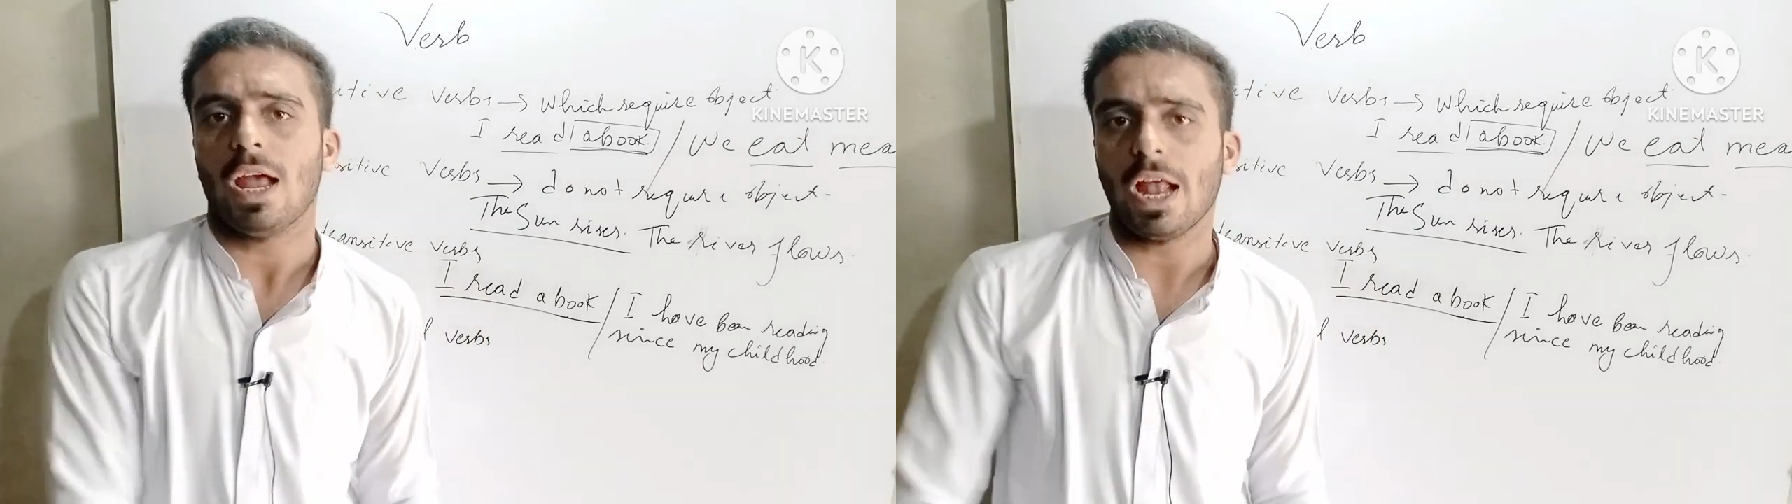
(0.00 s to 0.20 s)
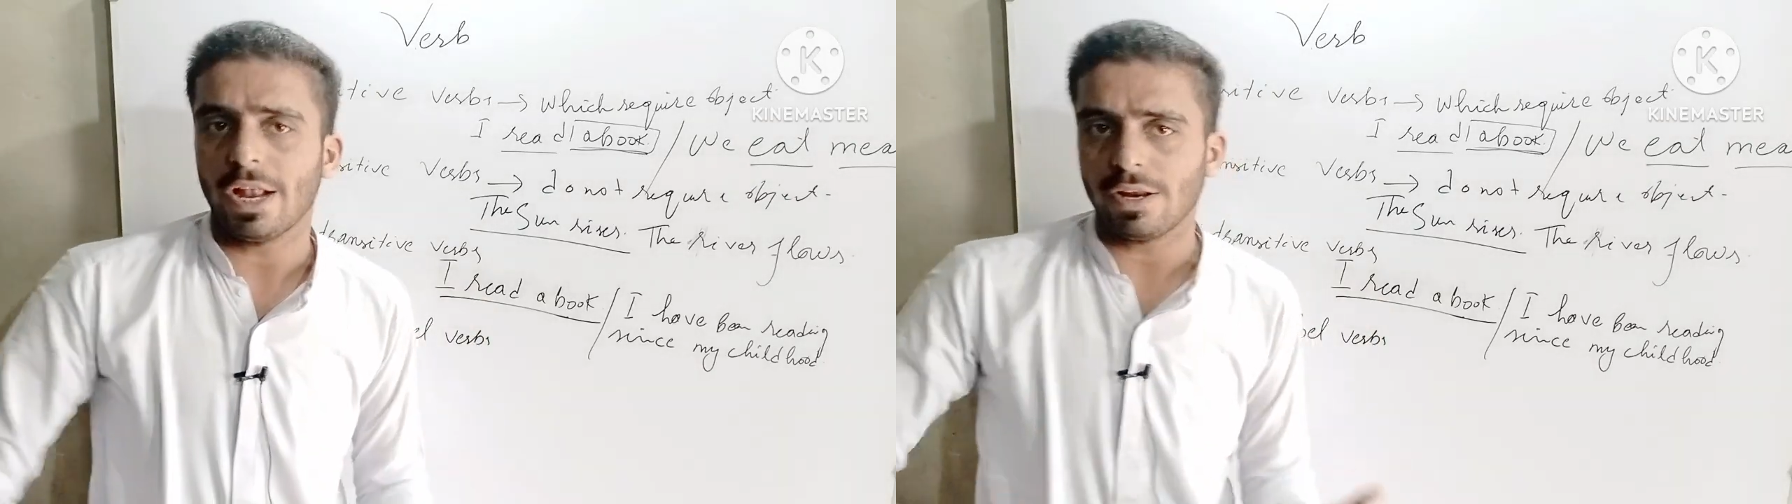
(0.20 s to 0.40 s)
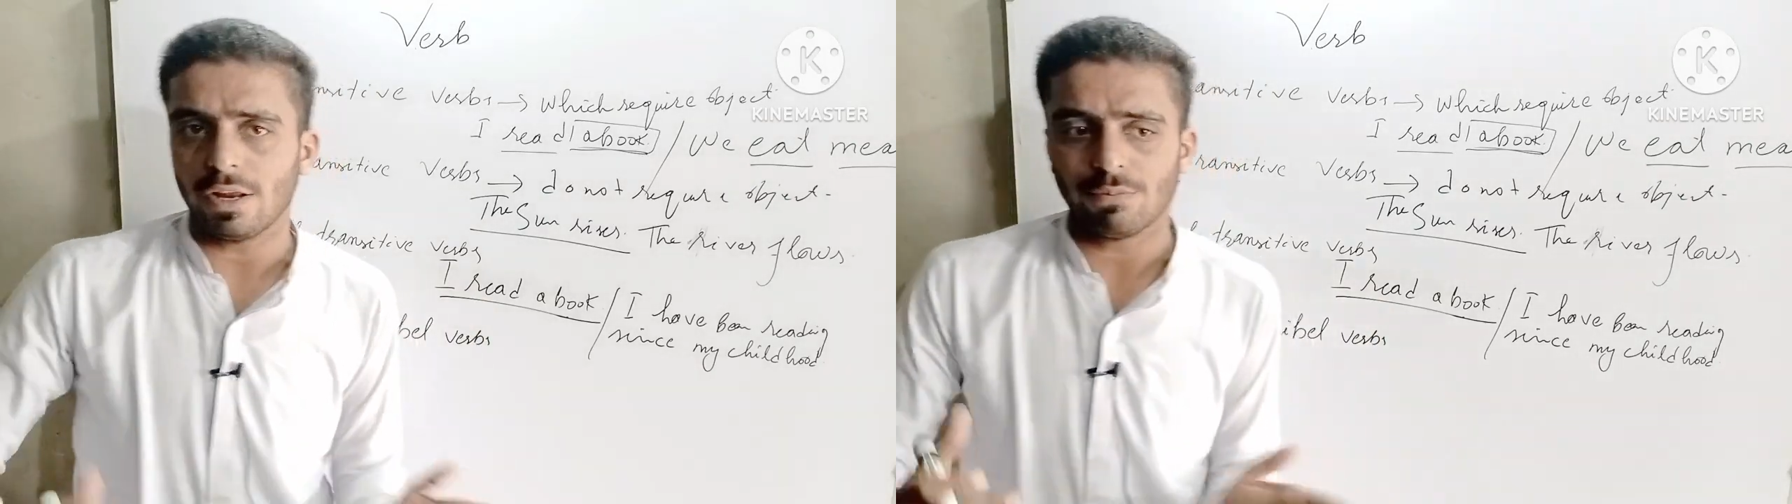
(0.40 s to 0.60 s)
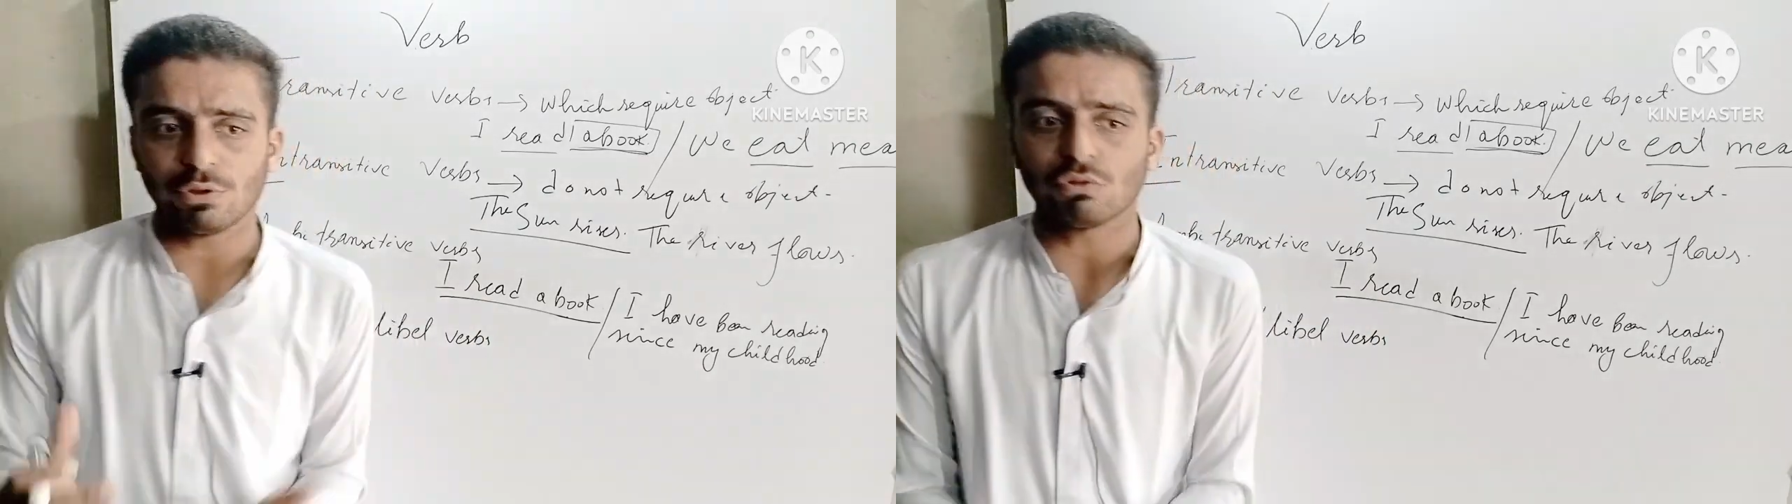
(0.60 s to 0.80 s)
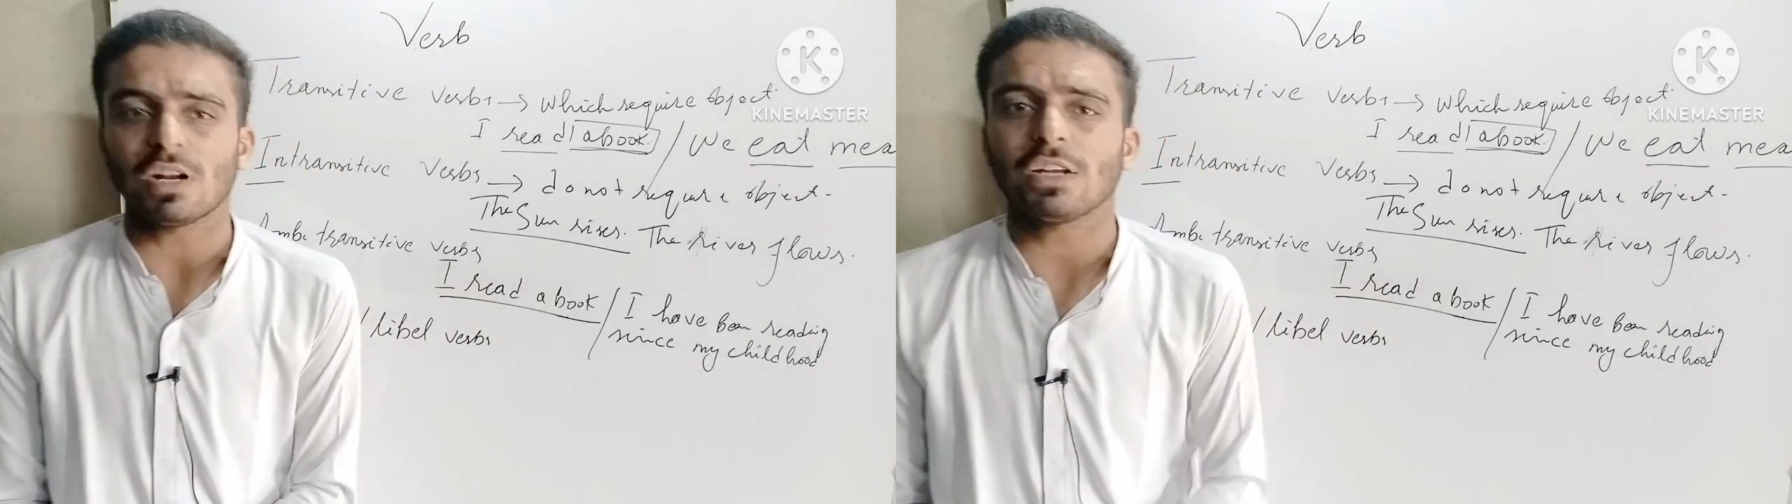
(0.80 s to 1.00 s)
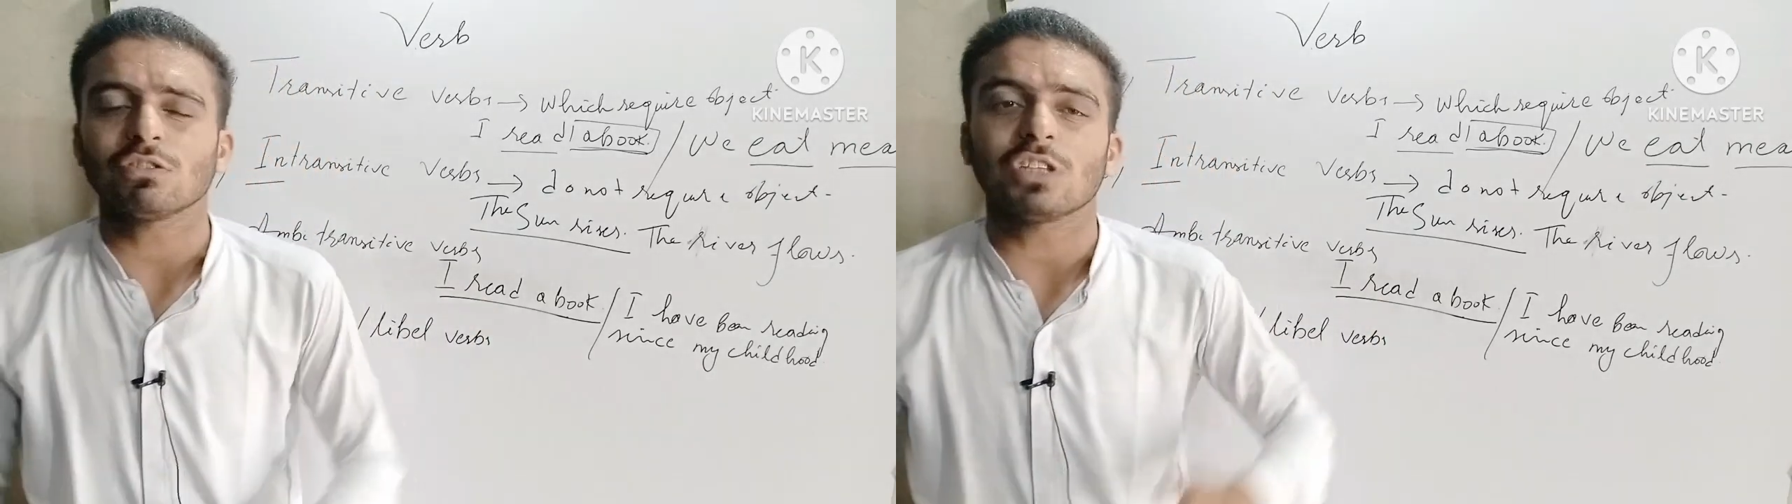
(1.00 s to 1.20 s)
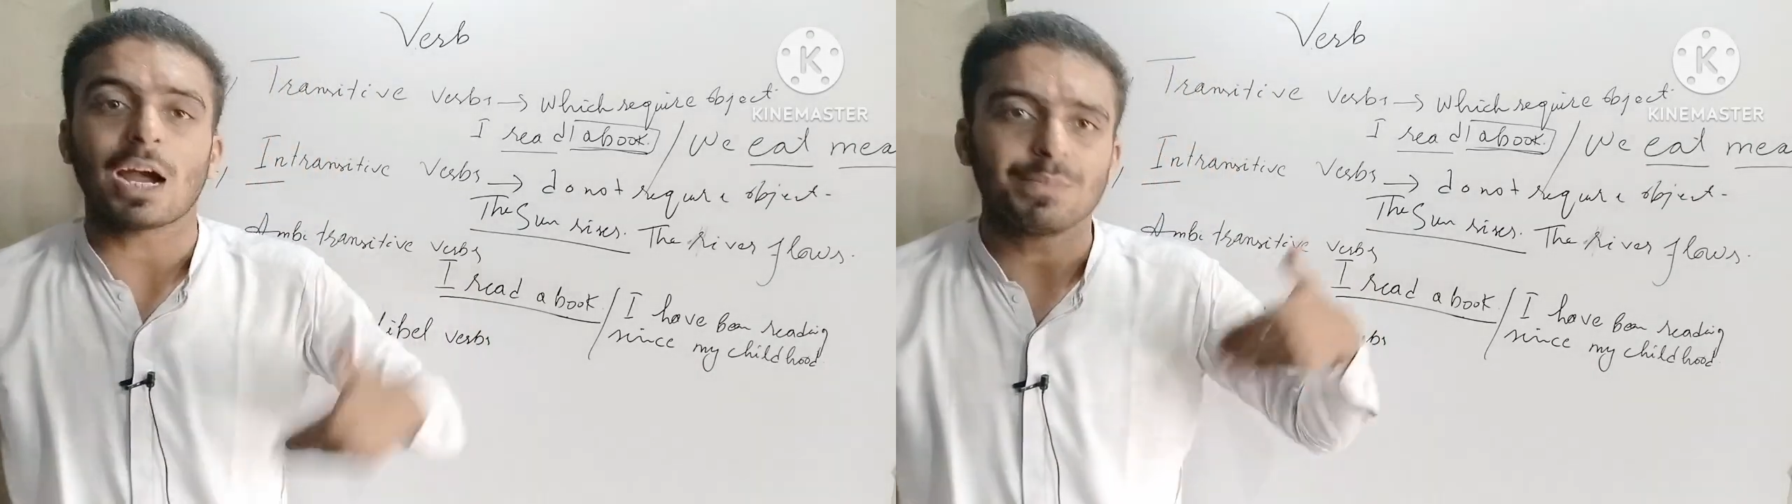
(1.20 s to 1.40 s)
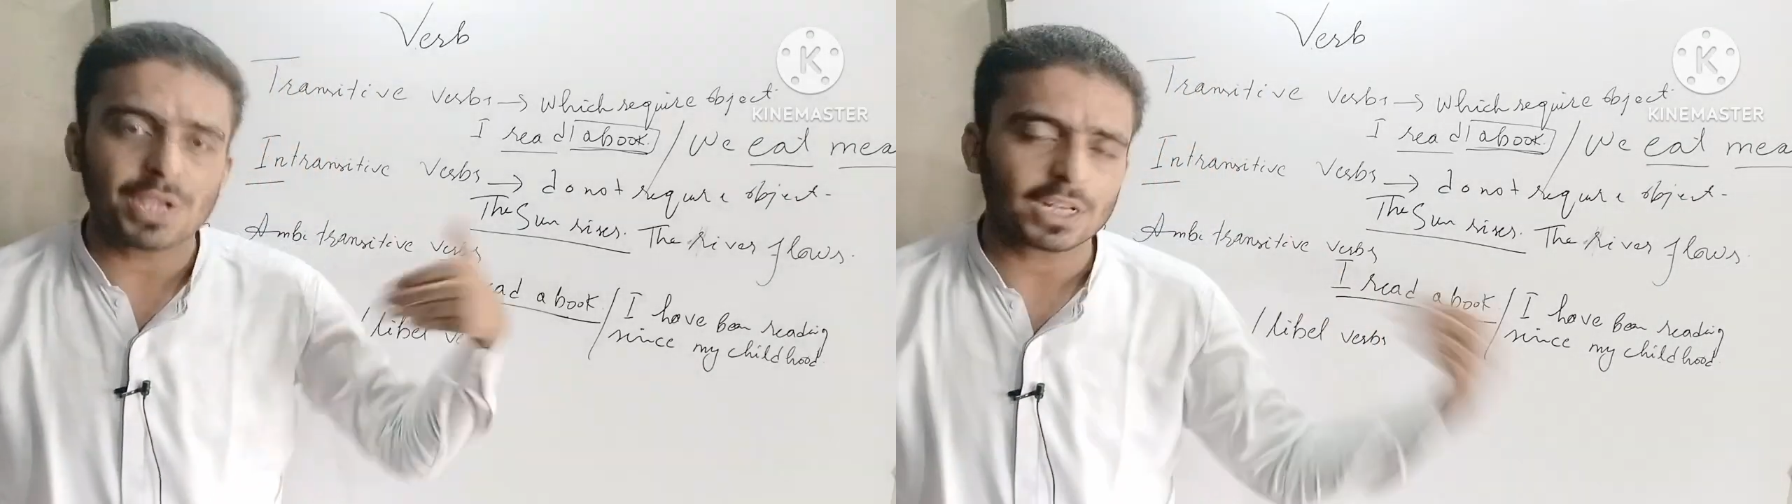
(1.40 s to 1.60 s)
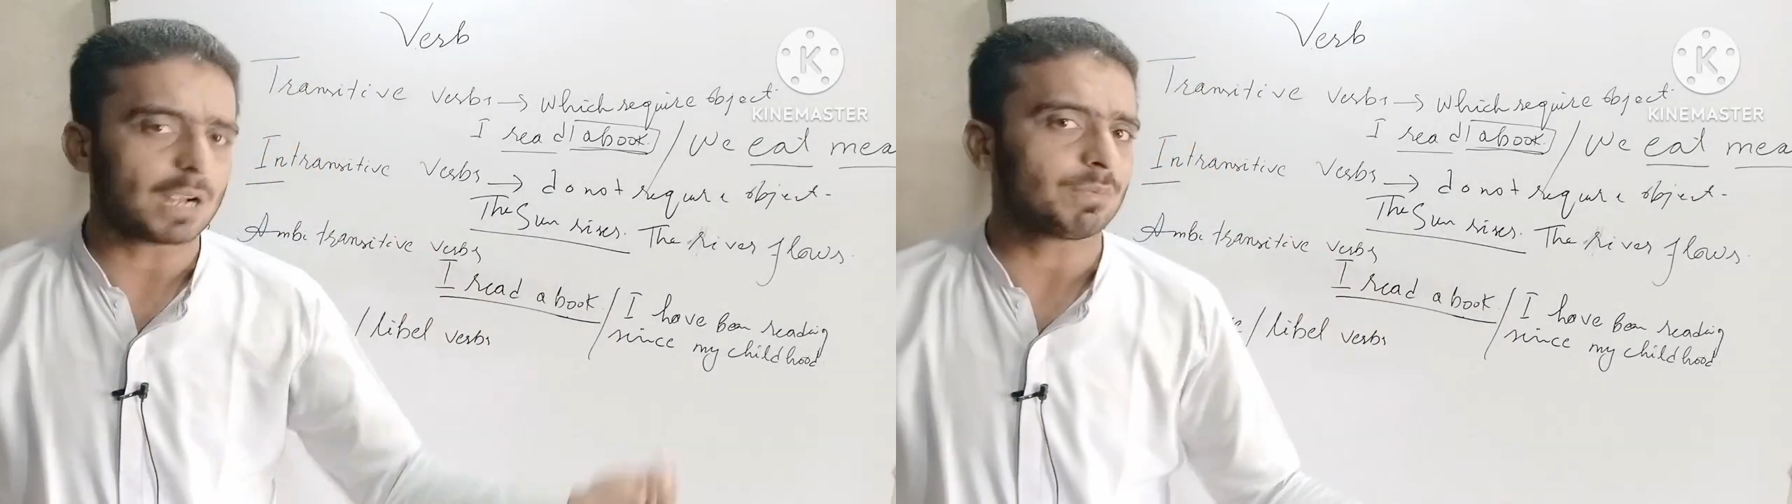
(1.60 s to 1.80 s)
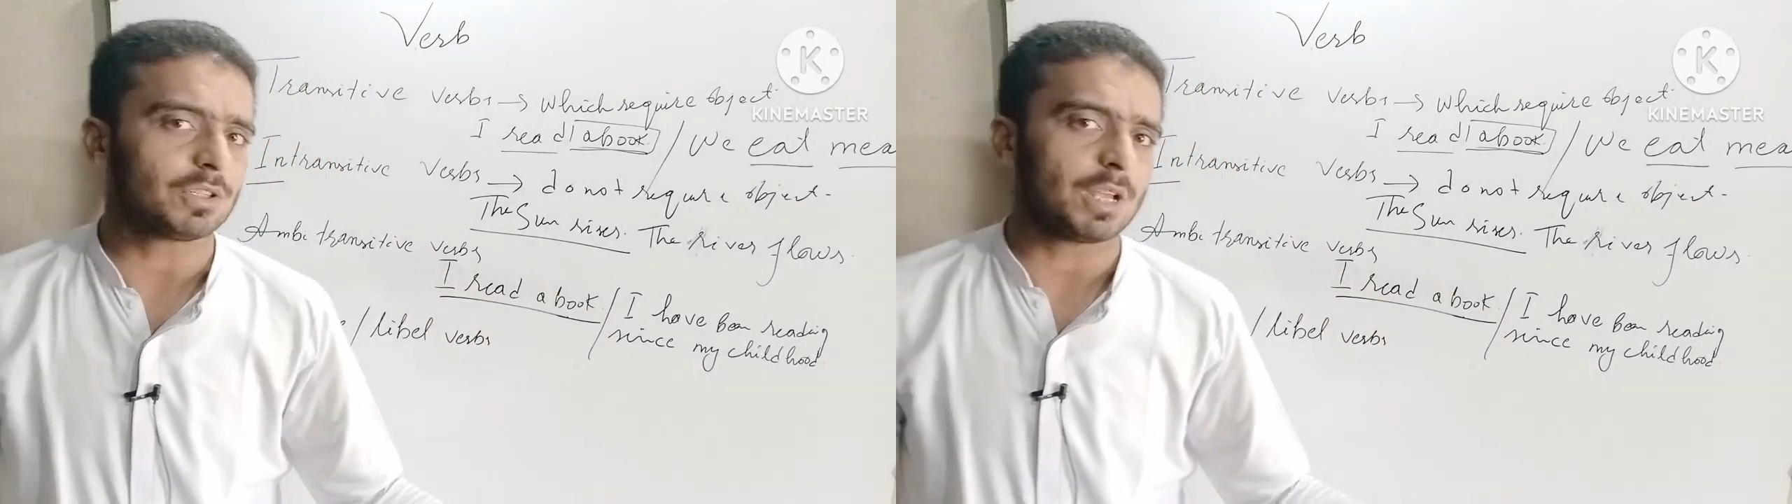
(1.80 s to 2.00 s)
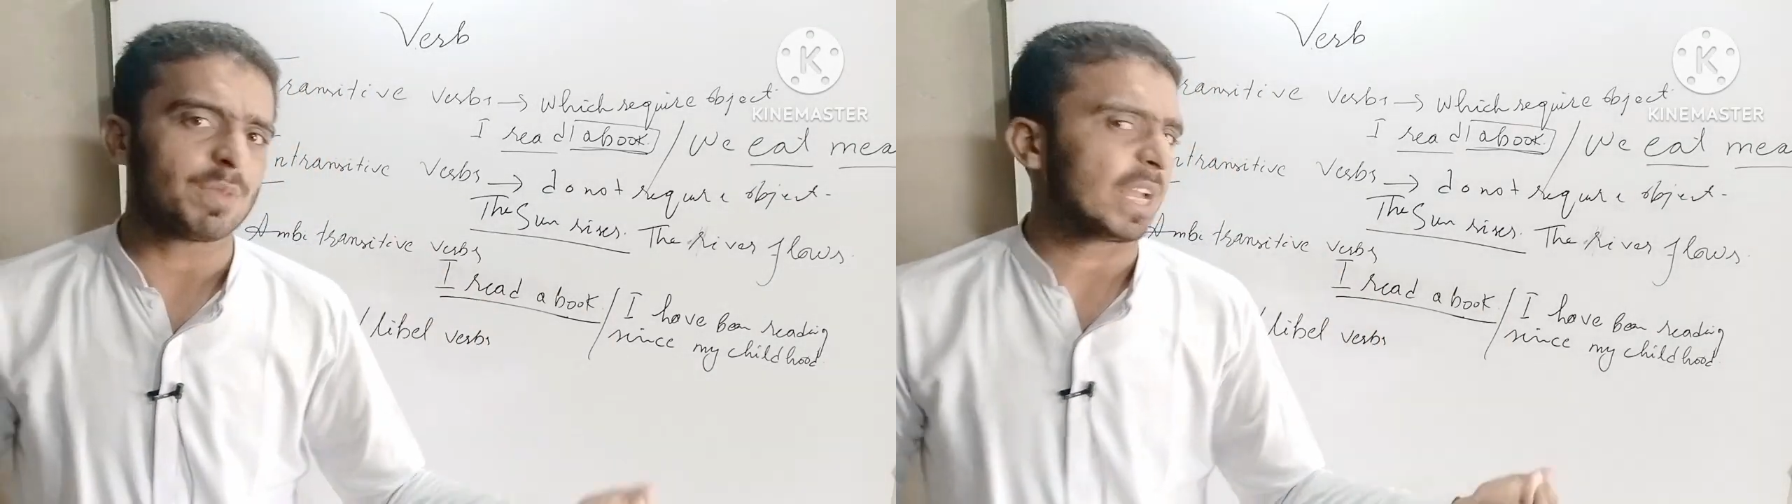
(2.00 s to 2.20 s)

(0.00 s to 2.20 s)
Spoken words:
and if we do not use the object after them,